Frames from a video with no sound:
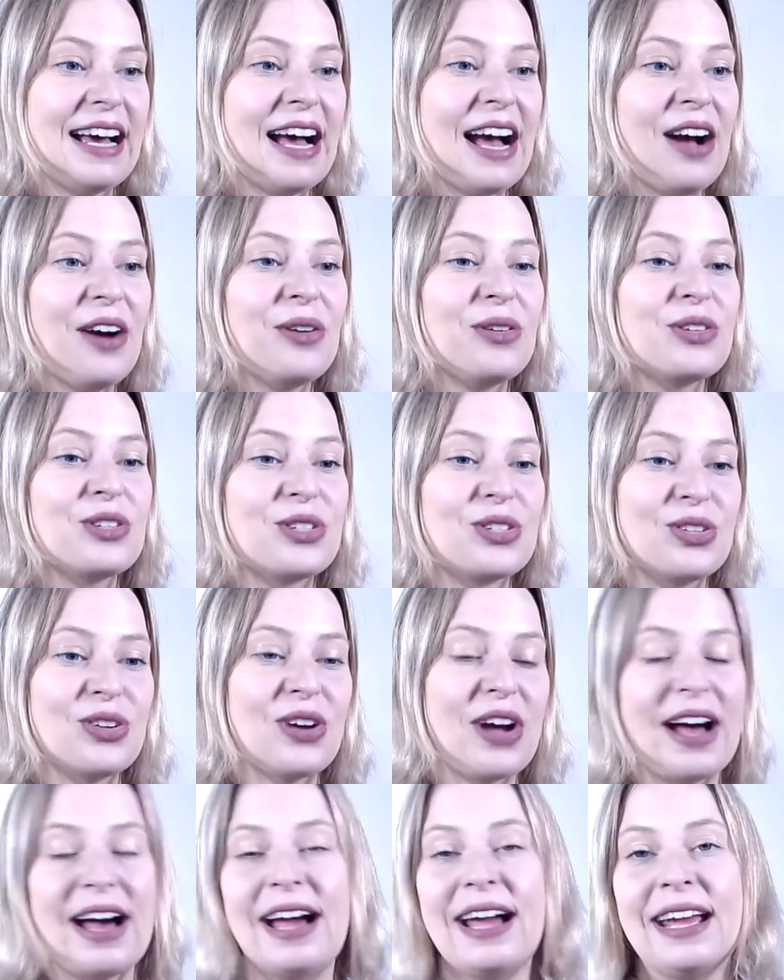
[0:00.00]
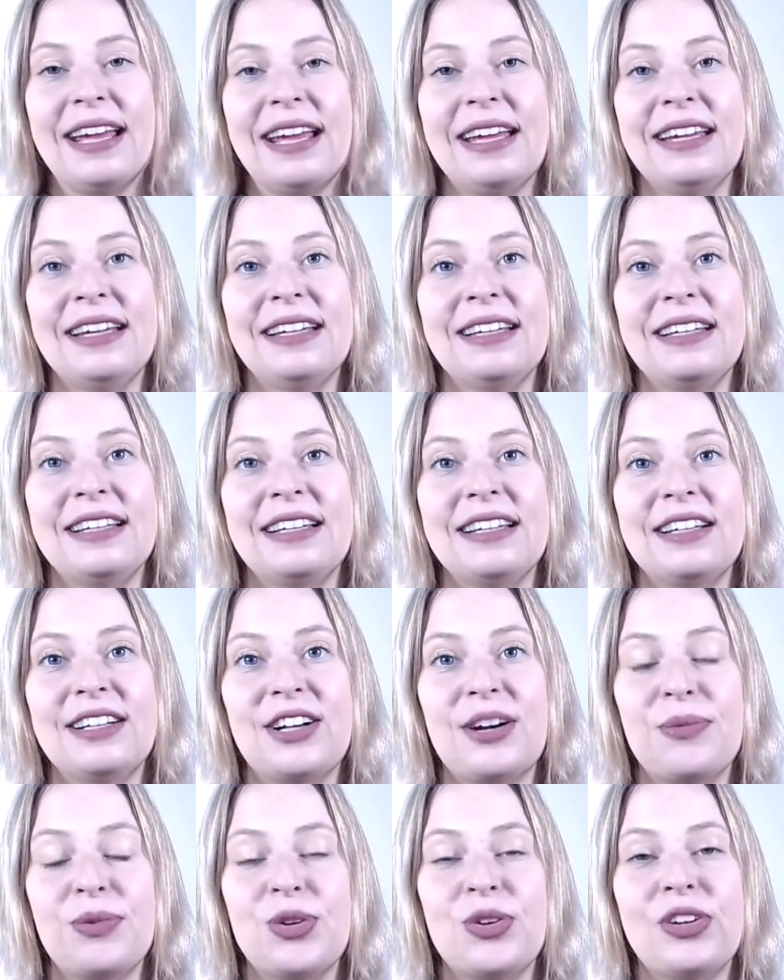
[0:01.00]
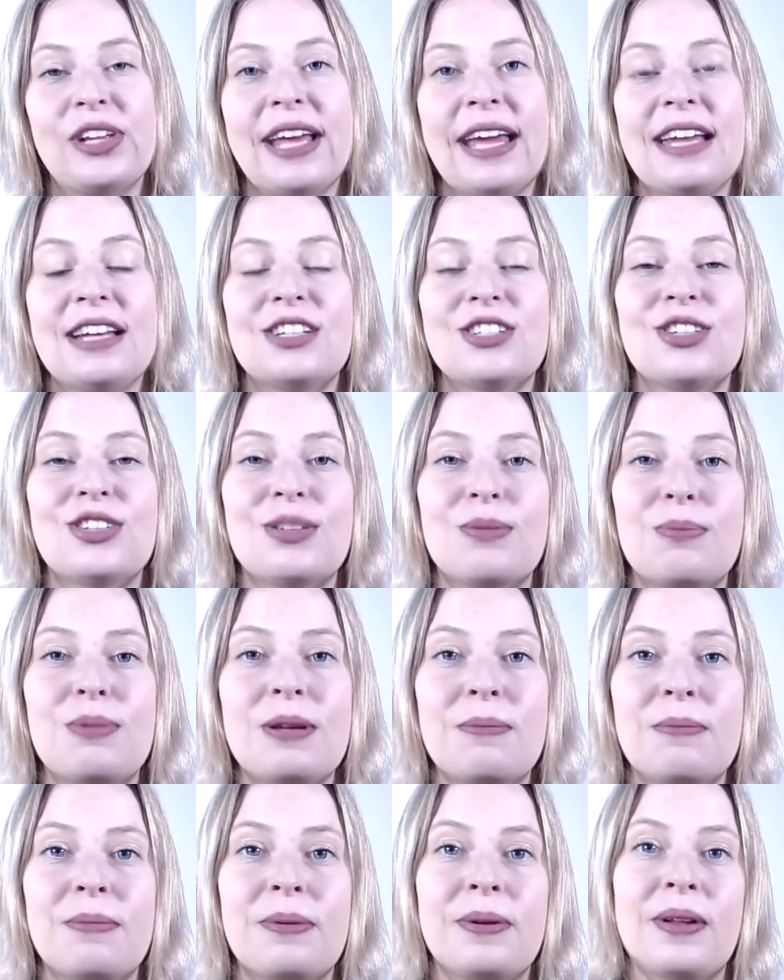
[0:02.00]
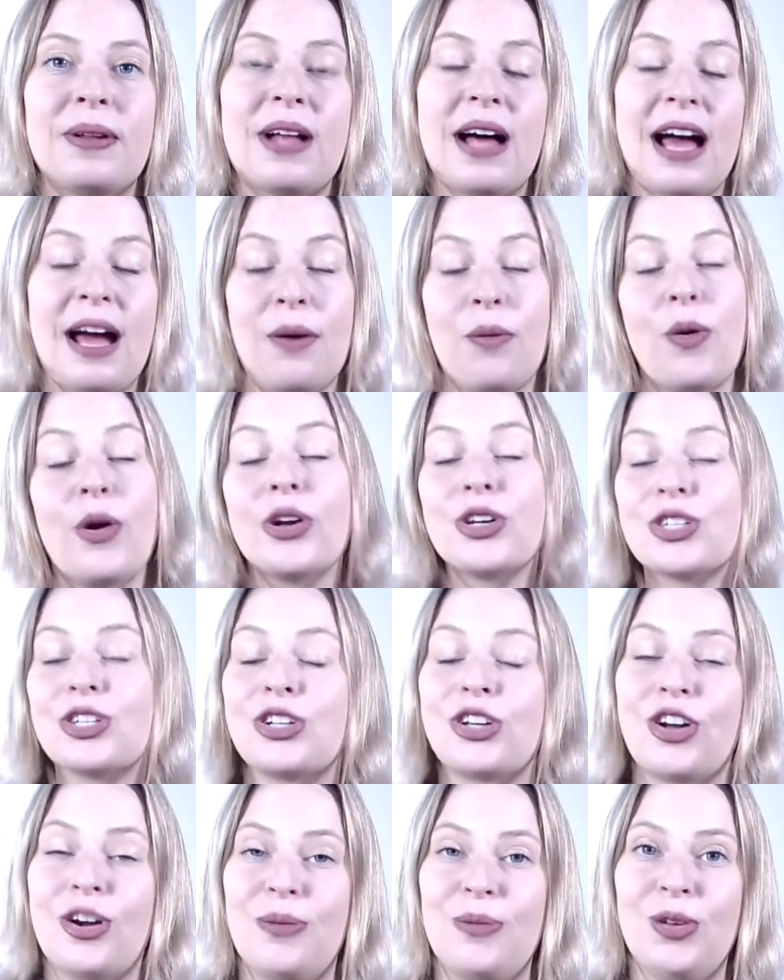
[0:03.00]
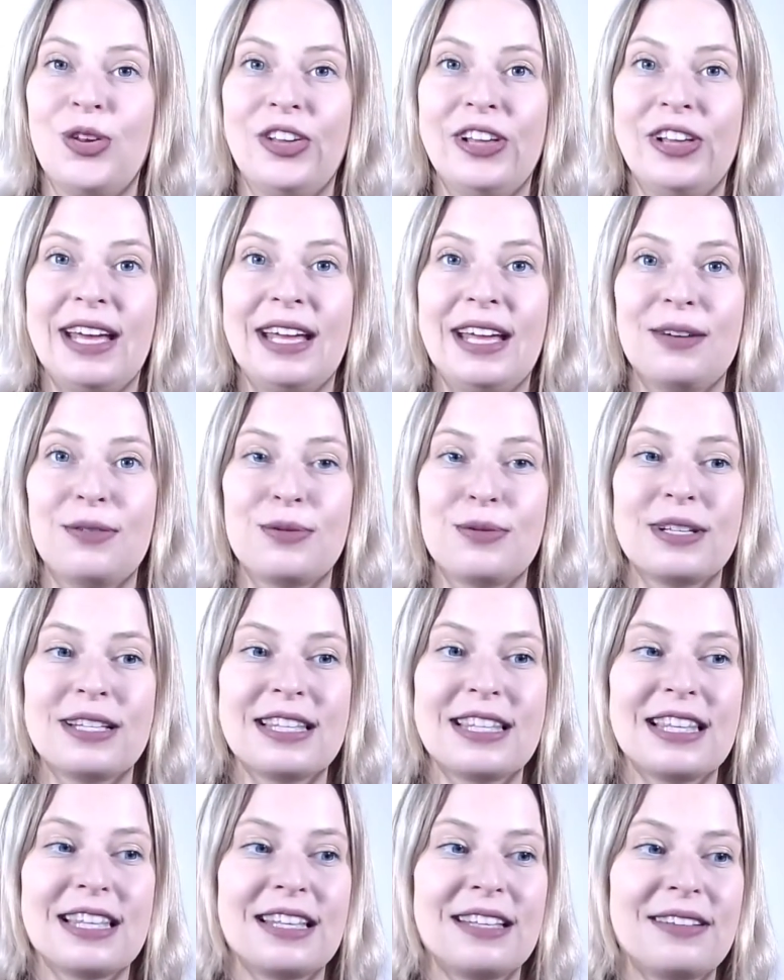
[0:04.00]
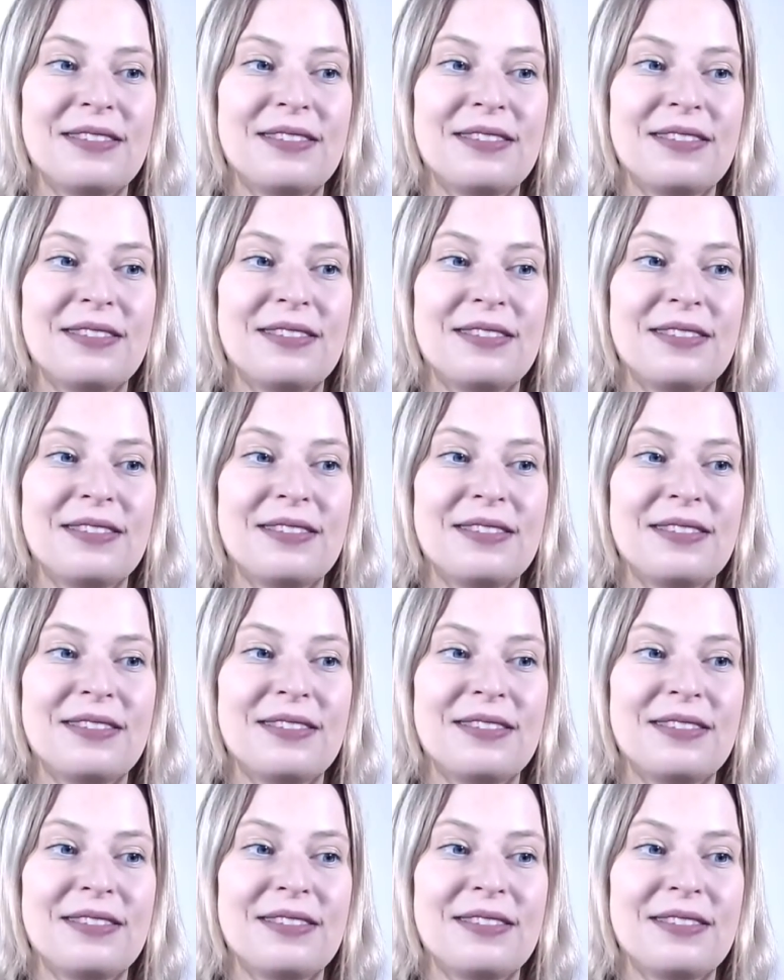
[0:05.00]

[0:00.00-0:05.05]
How do I communicate to the people I want to communicate with?